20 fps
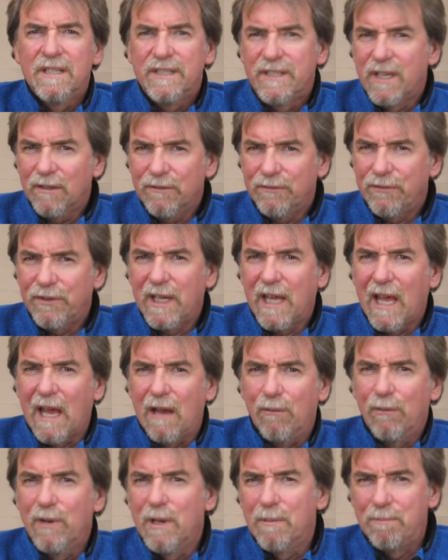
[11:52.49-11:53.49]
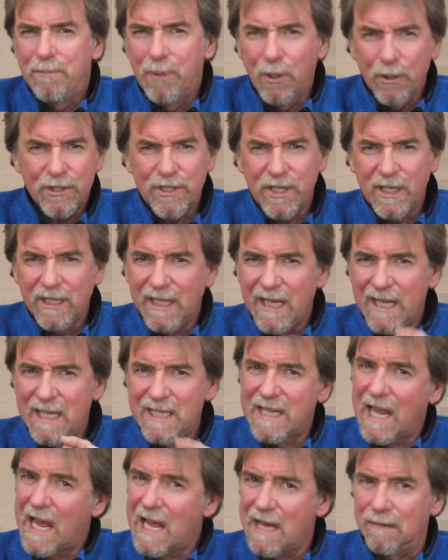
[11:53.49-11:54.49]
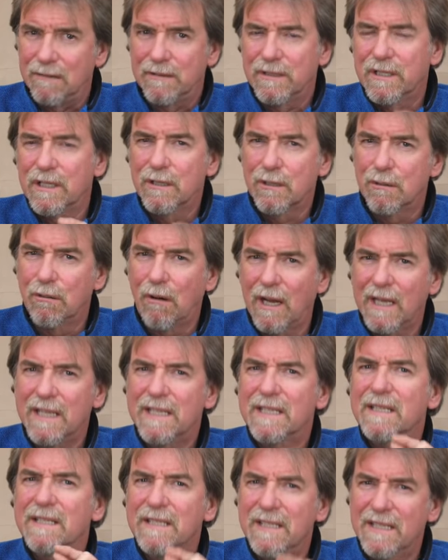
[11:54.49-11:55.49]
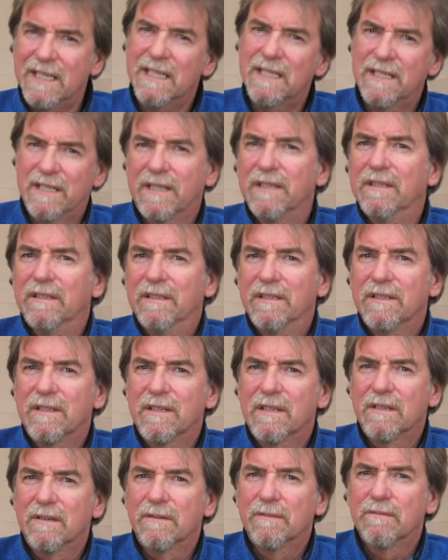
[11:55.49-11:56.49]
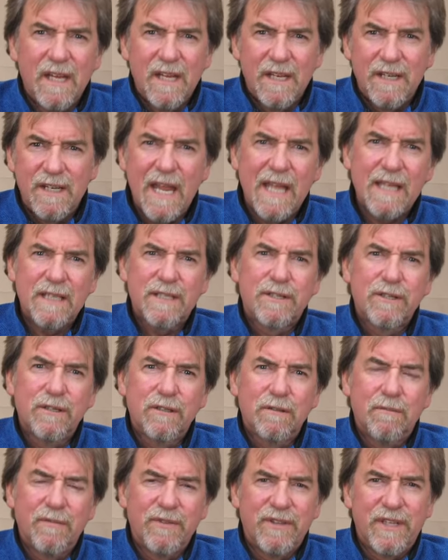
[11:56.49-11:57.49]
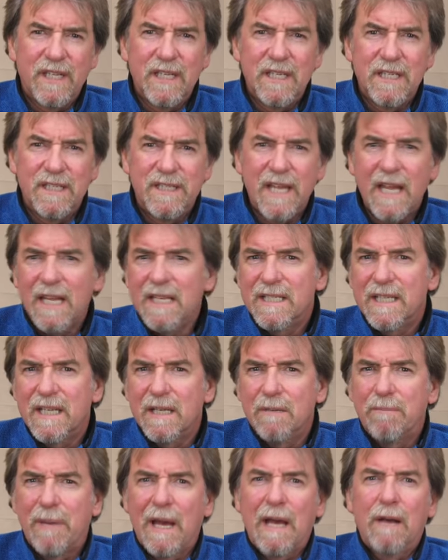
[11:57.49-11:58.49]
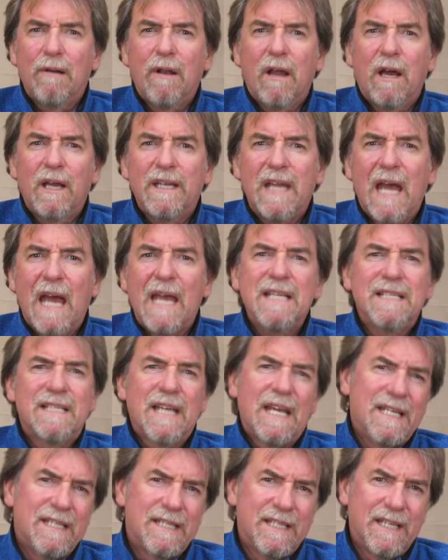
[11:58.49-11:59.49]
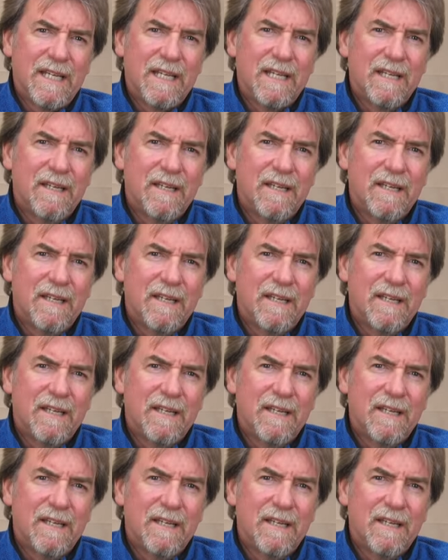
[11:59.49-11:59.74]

Don't forget, we're pushing these out to quite a distance. Next up, the Daisy Powerline 880.